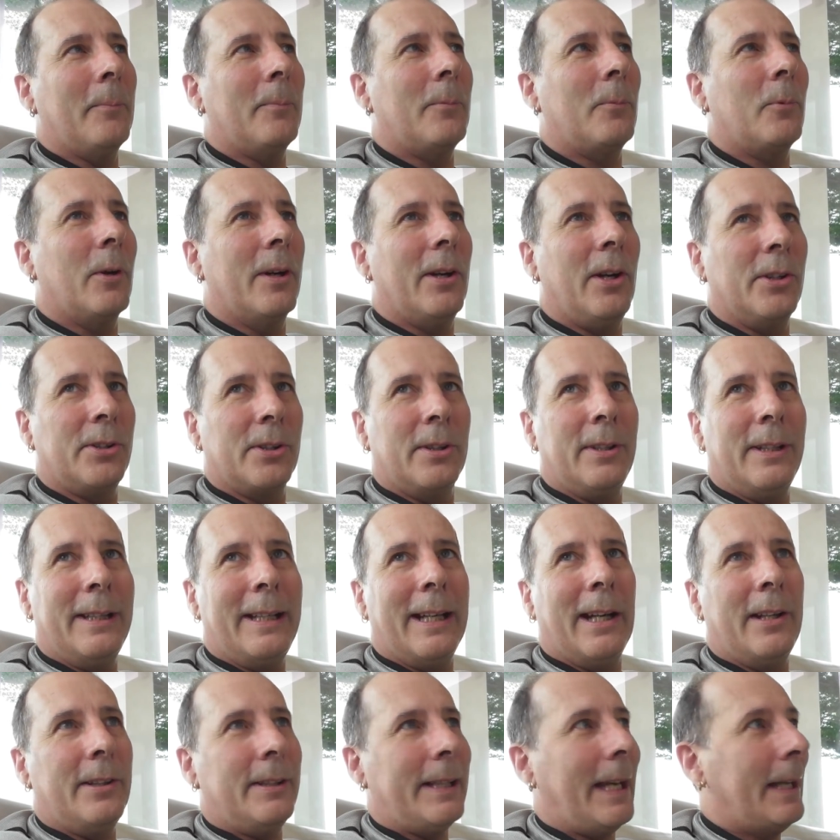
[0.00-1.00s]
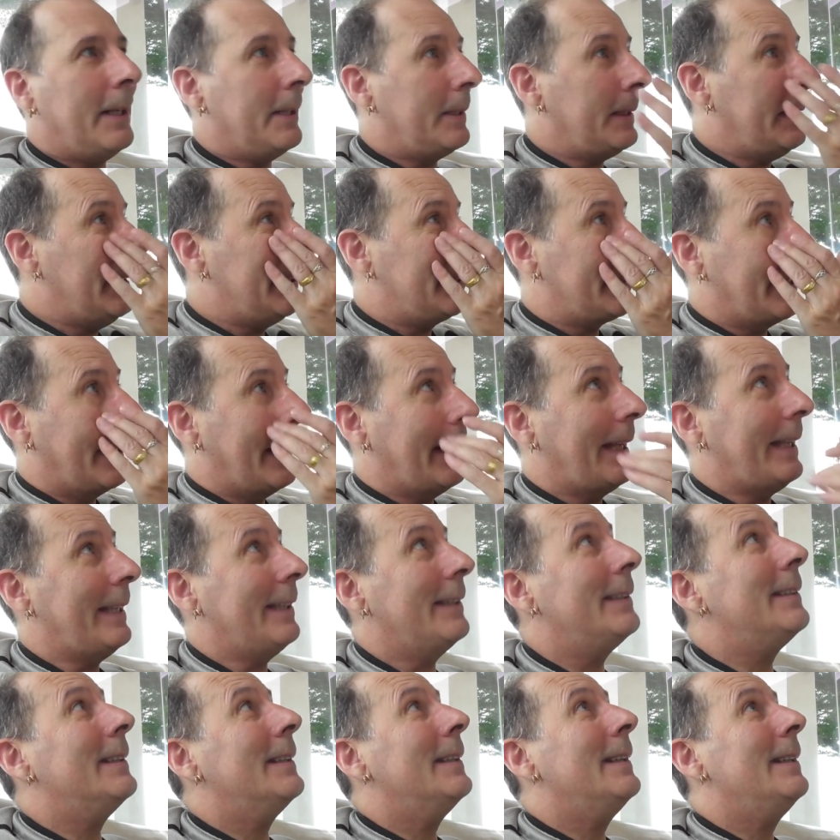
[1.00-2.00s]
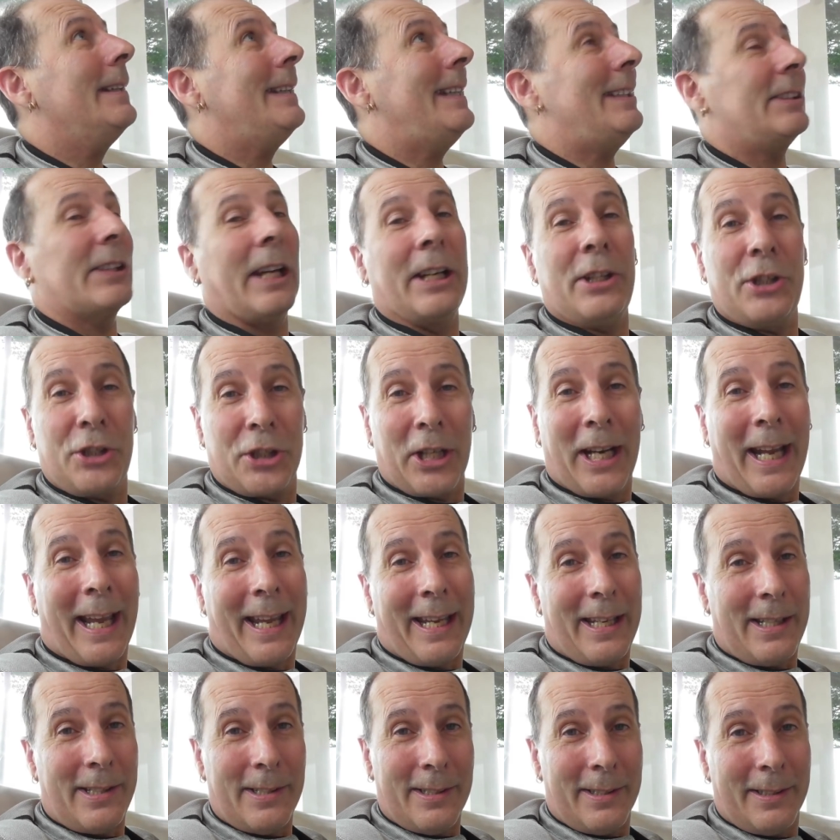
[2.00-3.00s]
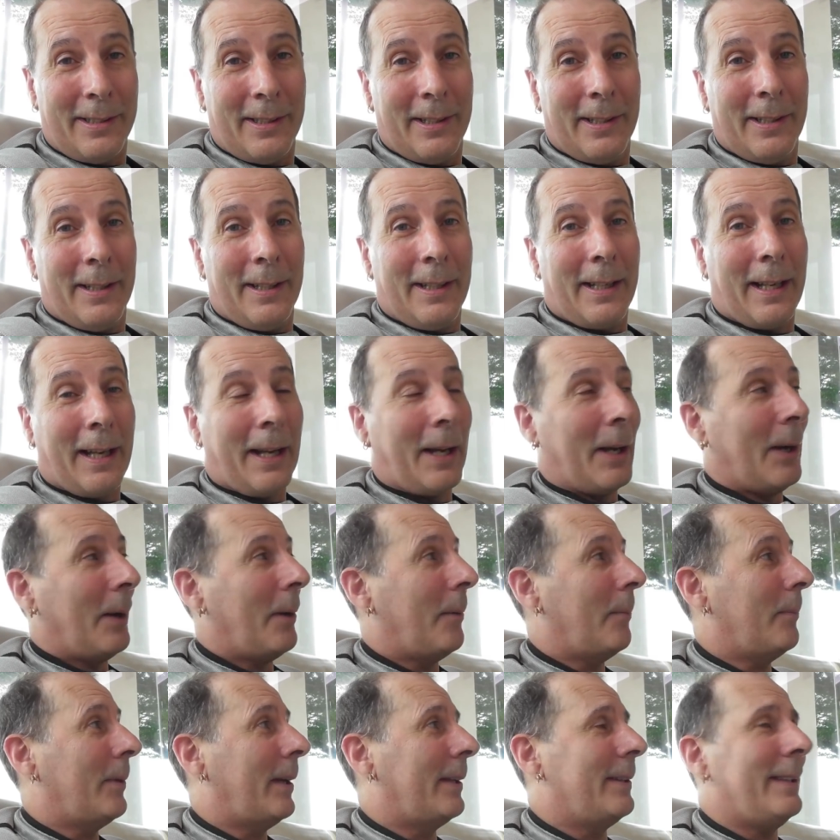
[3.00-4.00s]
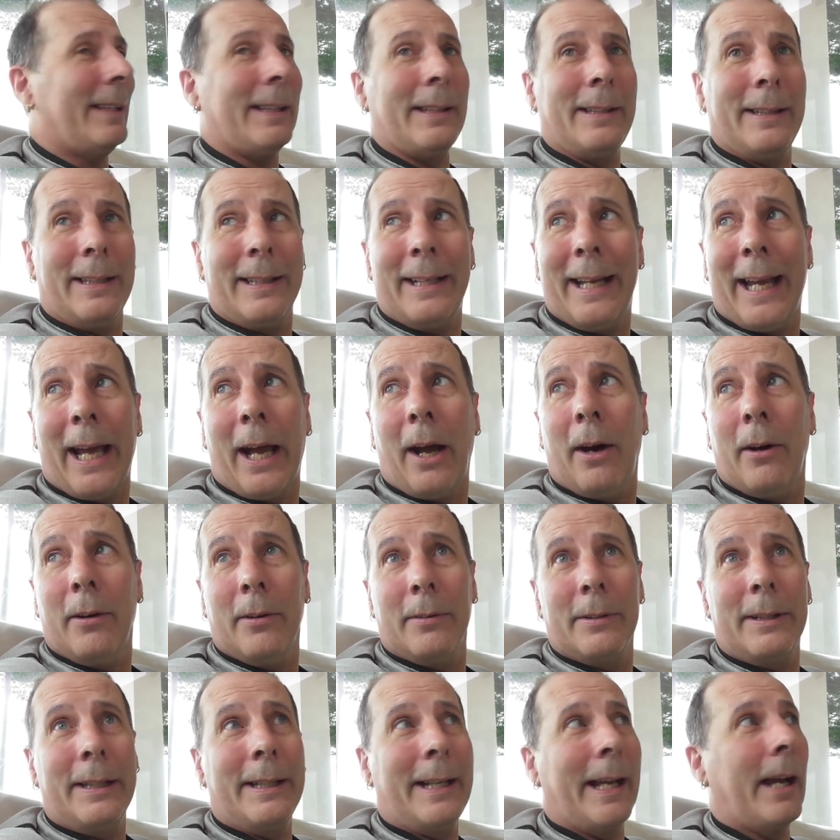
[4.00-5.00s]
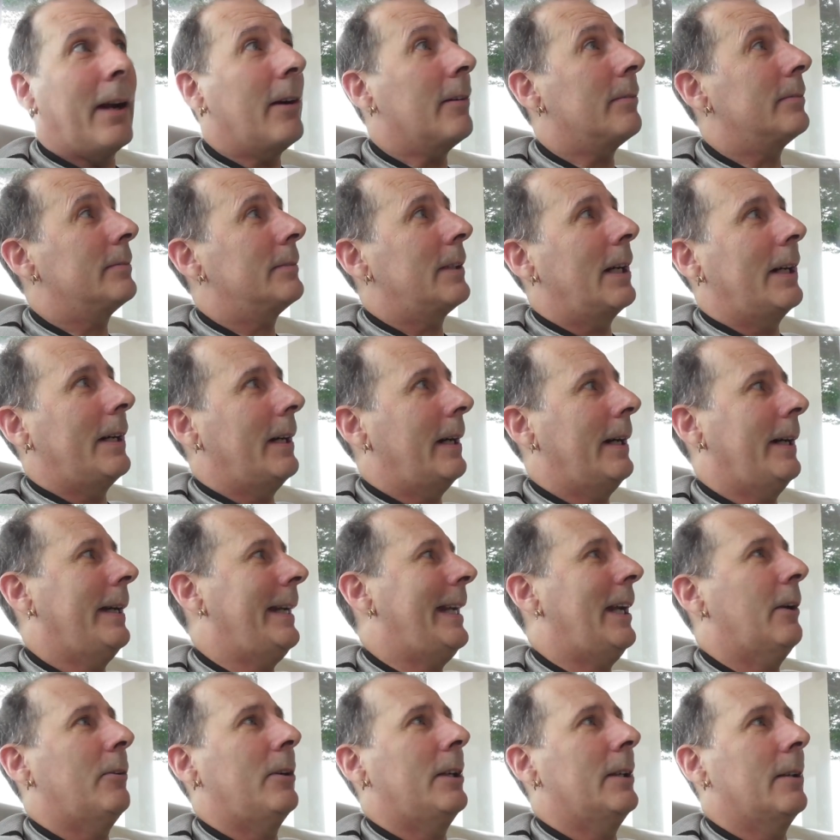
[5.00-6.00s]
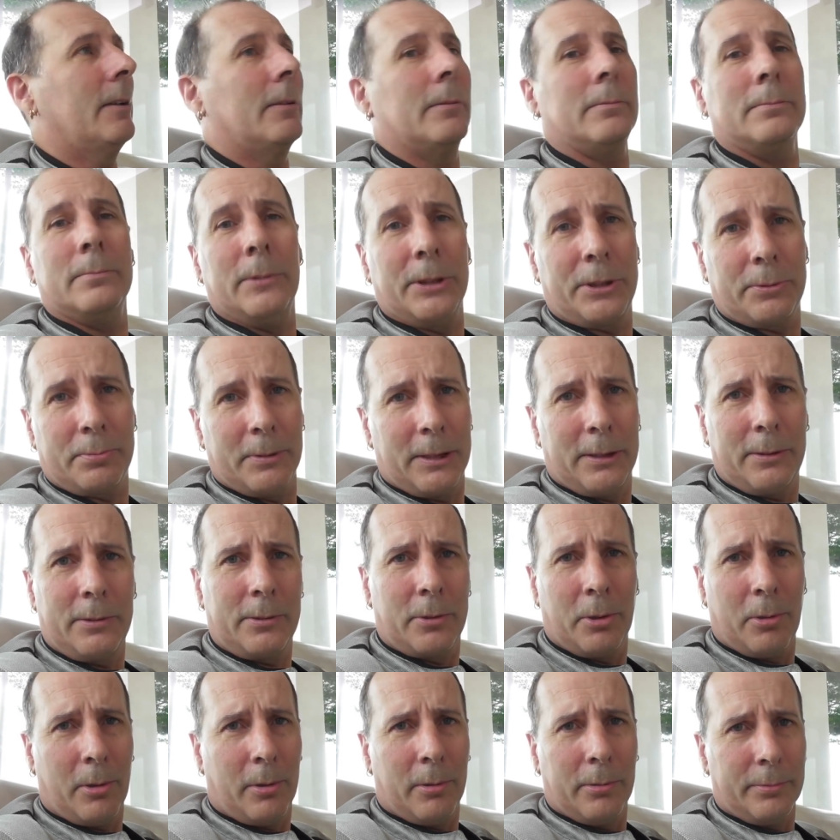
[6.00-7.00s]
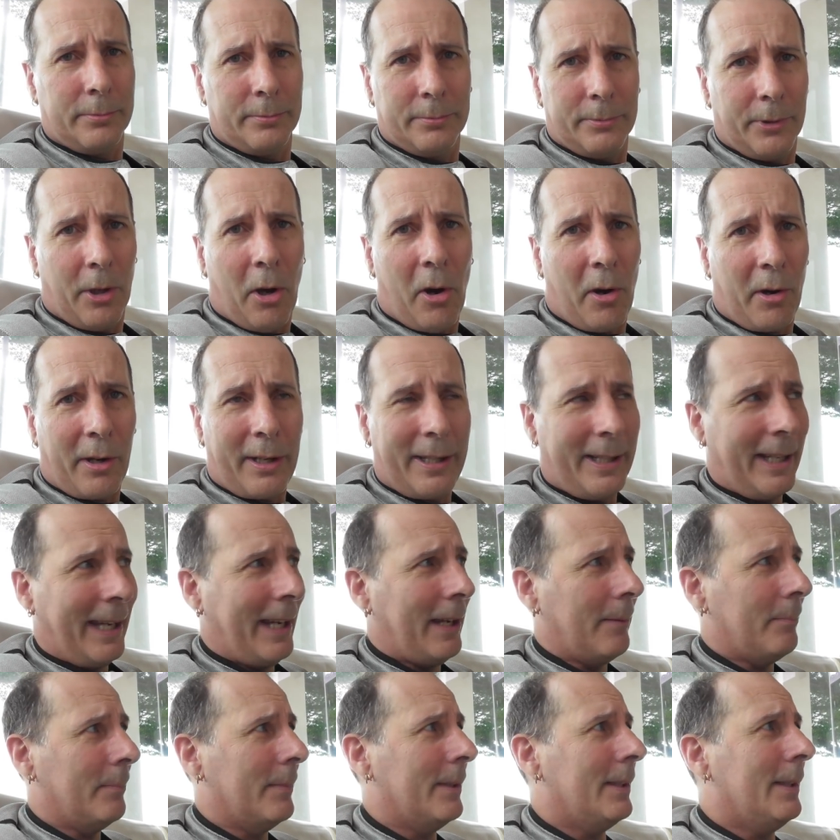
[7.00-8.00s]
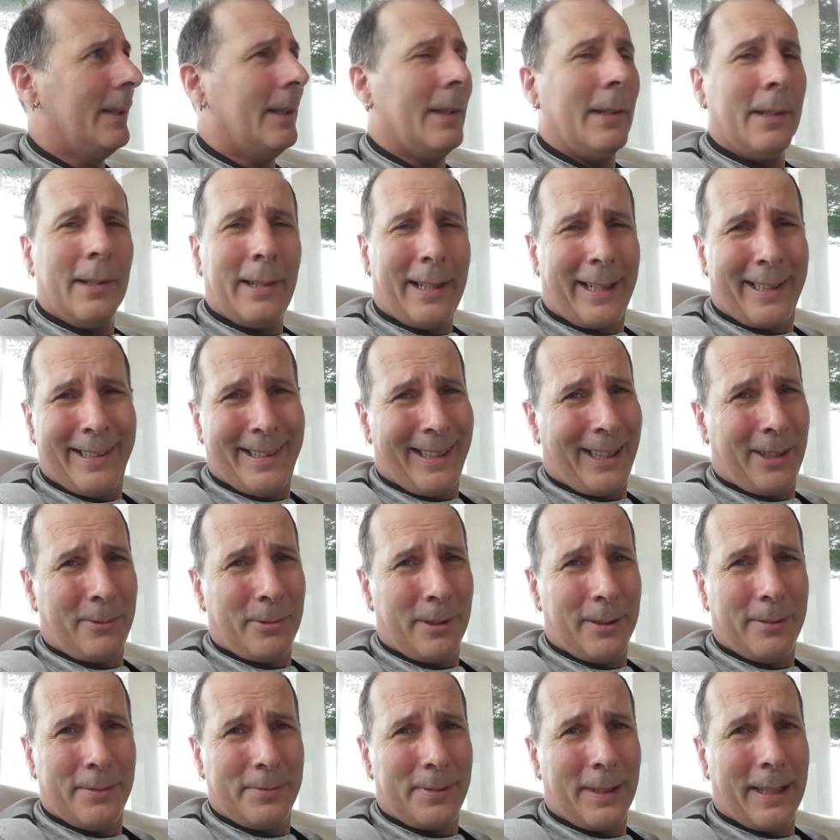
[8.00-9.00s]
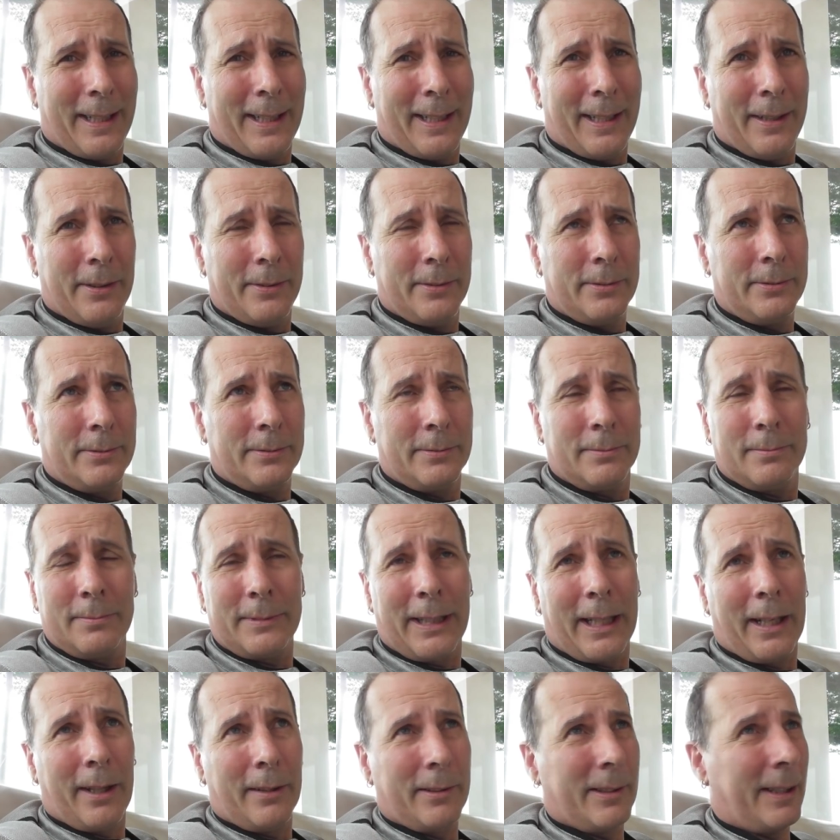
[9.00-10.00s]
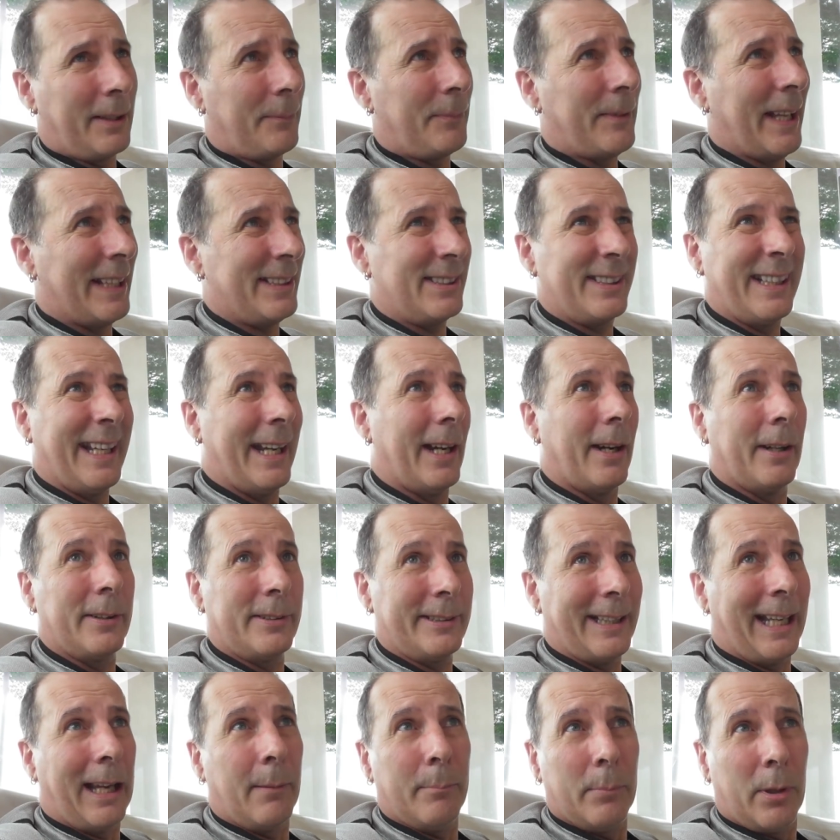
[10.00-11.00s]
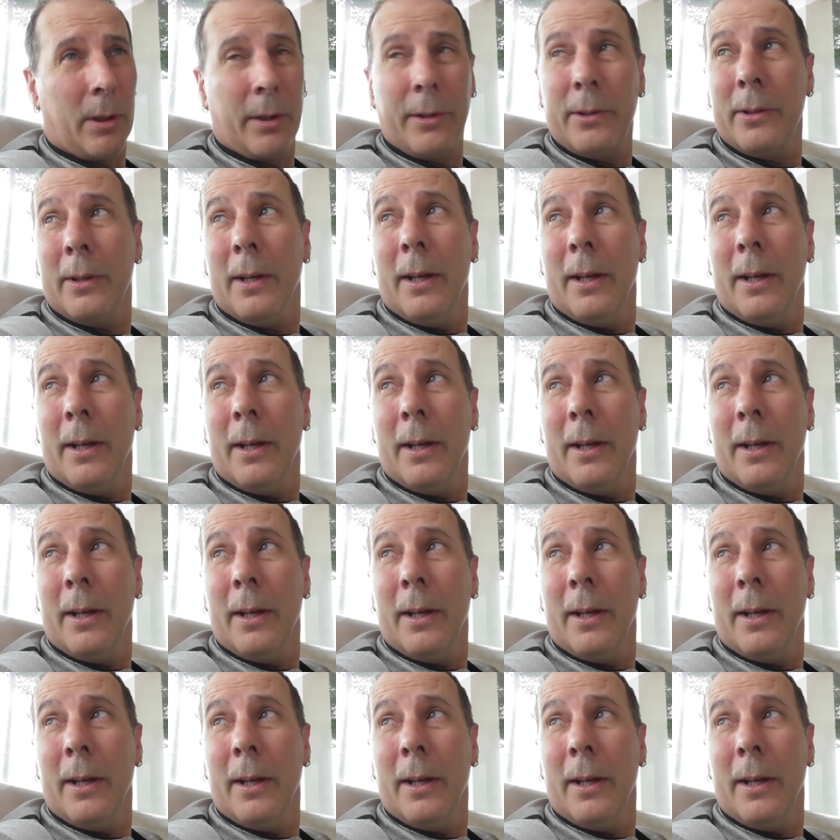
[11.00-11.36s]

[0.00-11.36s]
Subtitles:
Whereas a NeoDent is a chain. I think in our area, which we'd call non-chem, I think we've like that's our Tambon.